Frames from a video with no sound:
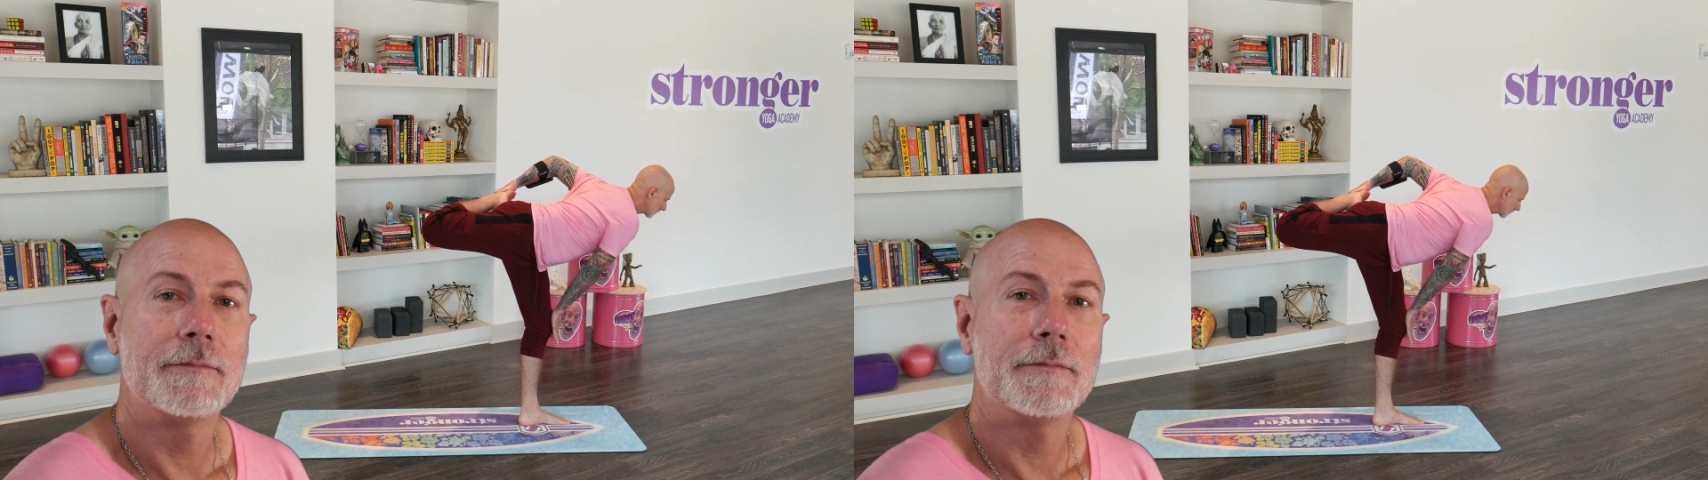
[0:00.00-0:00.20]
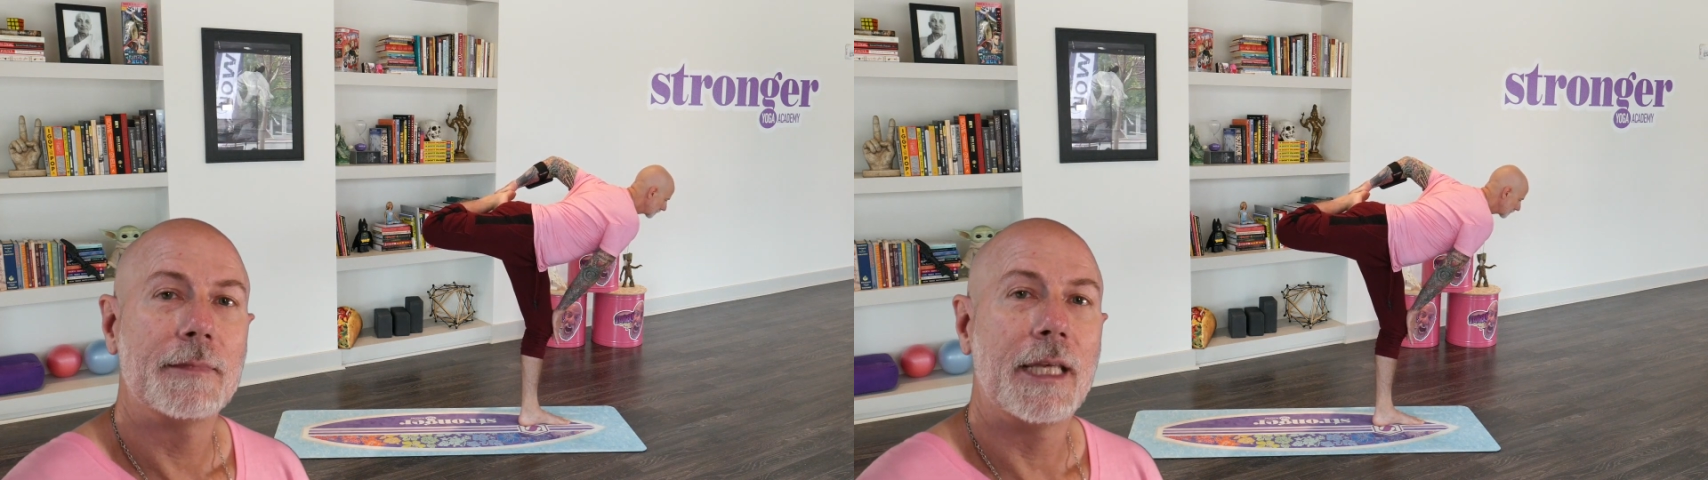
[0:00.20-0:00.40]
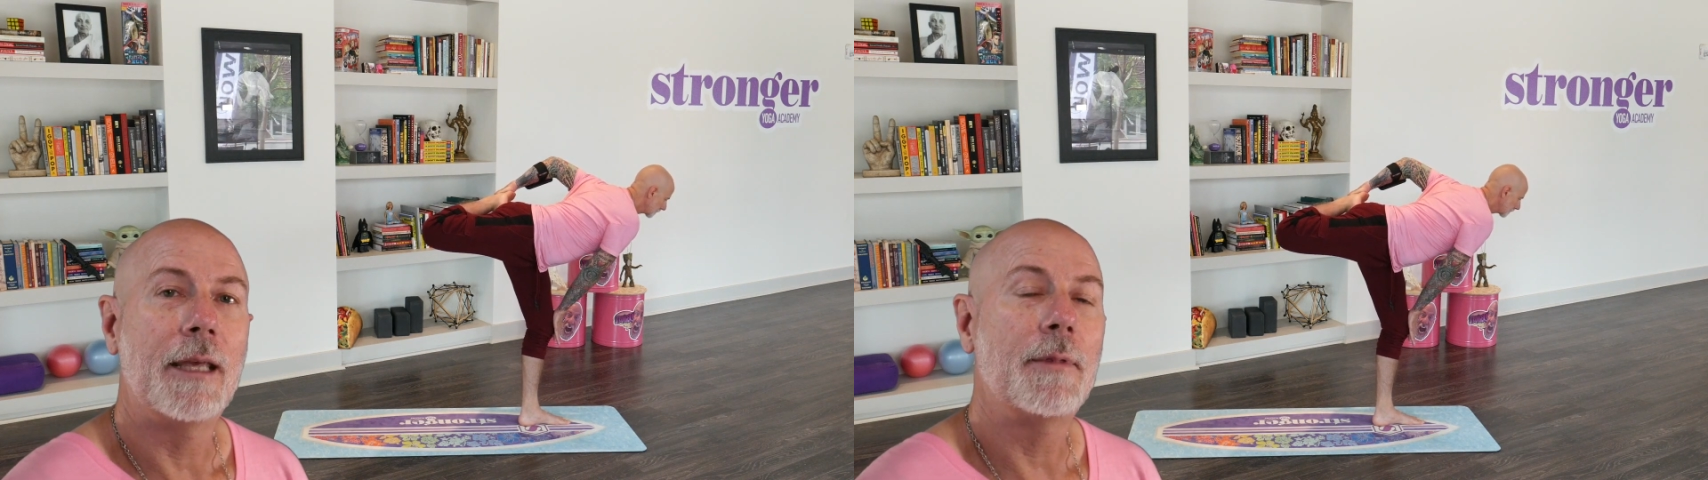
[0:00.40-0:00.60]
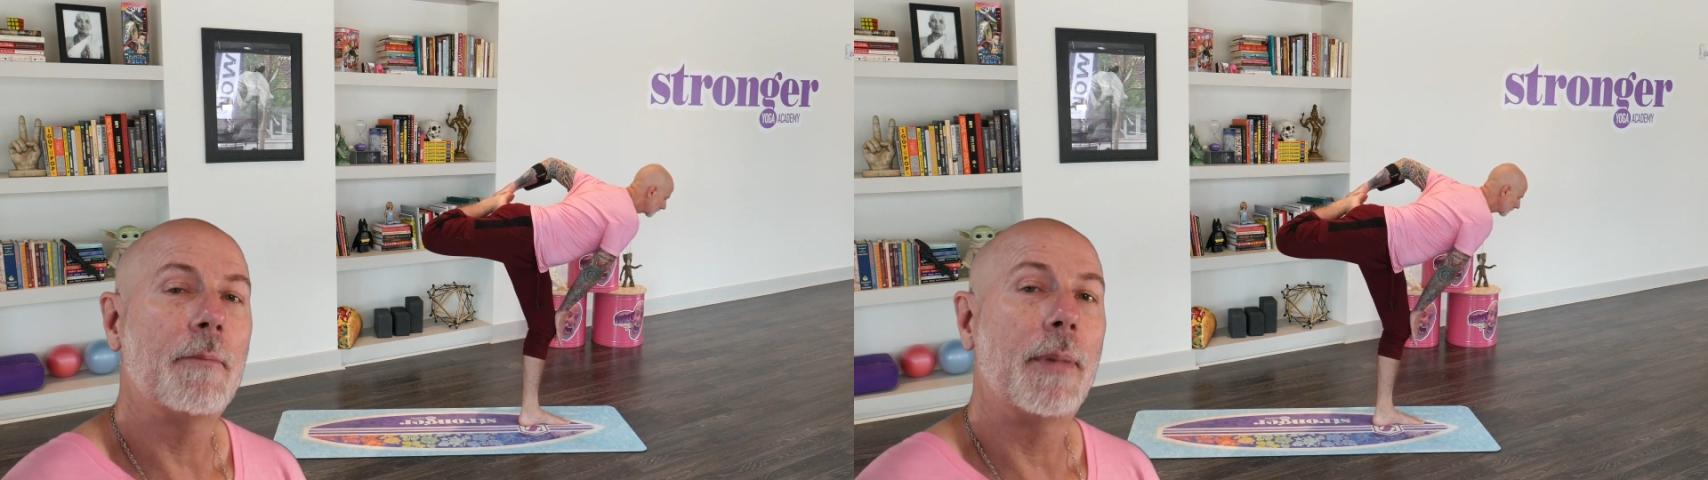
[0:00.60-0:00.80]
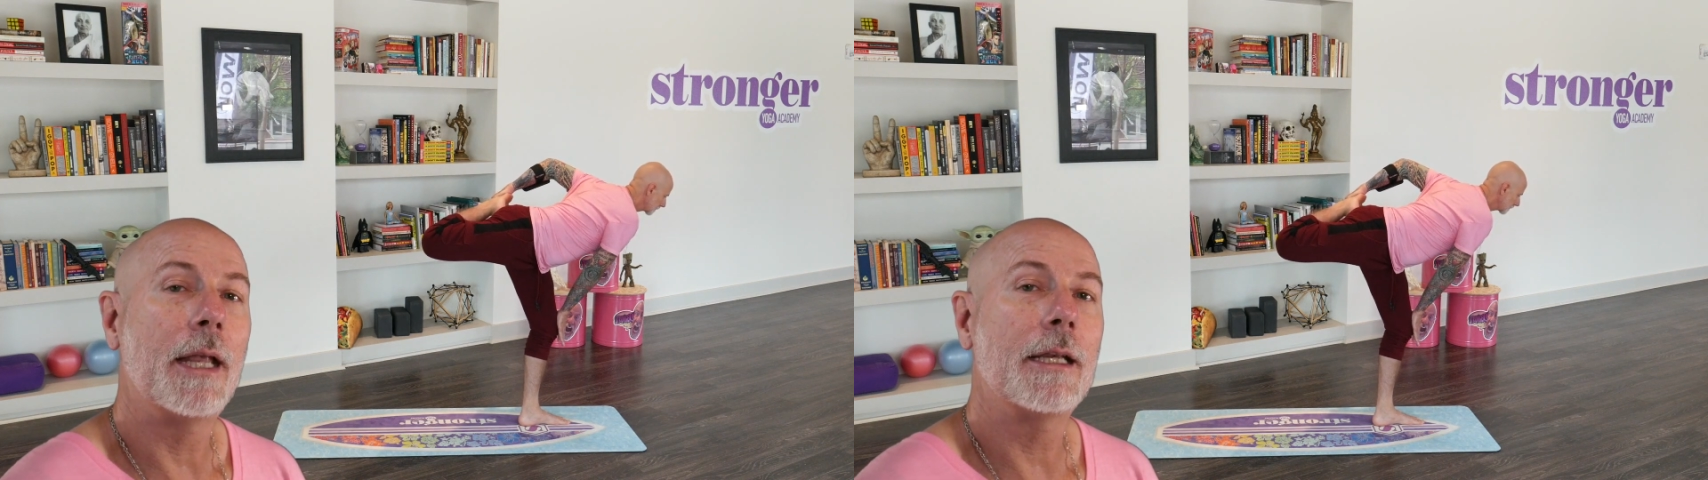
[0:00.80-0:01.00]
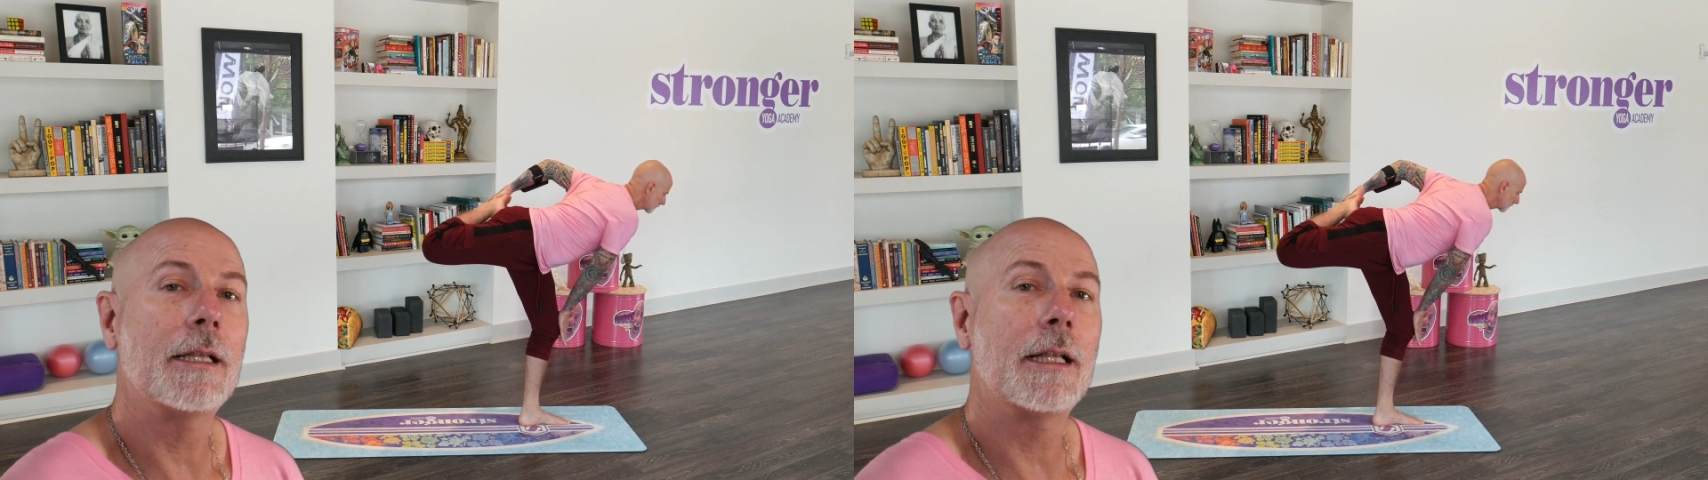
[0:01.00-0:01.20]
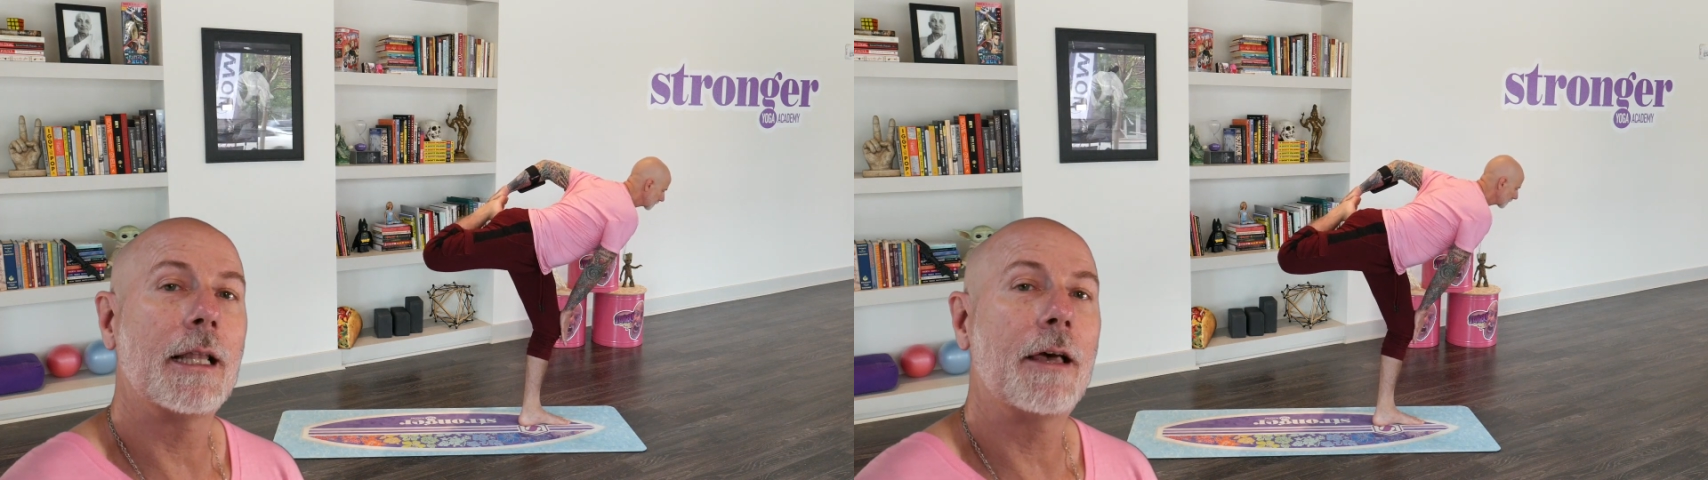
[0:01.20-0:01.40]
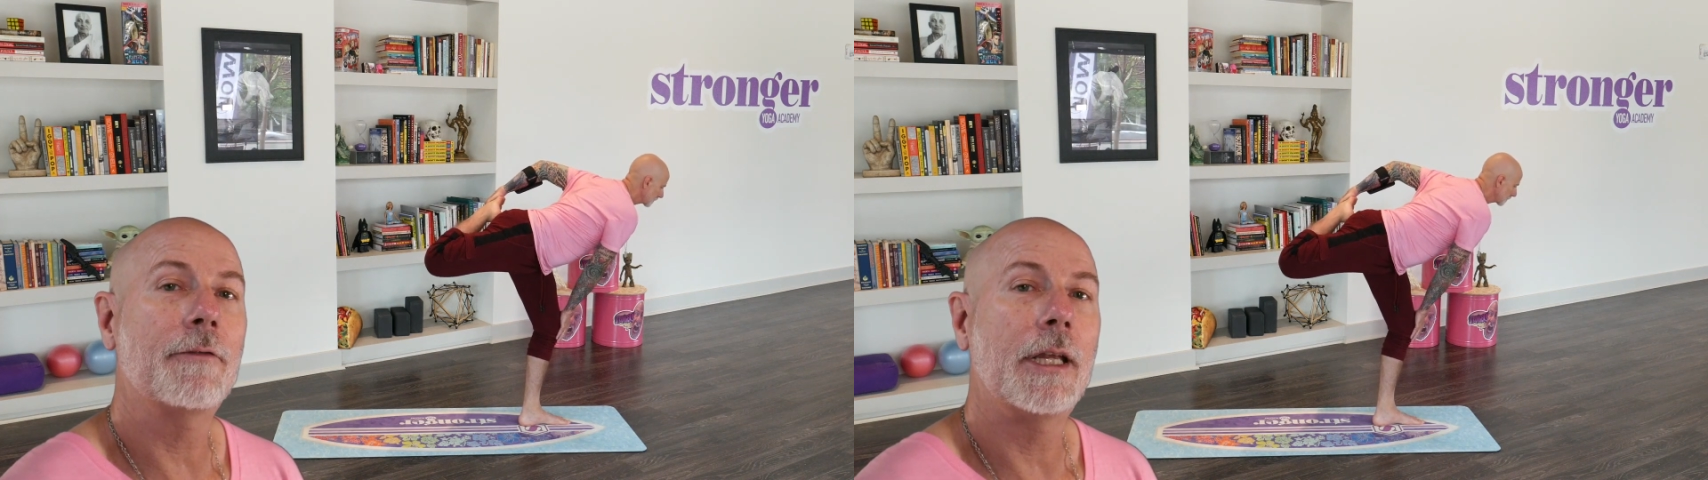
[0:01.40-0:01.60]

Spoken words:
Keep that bend in the left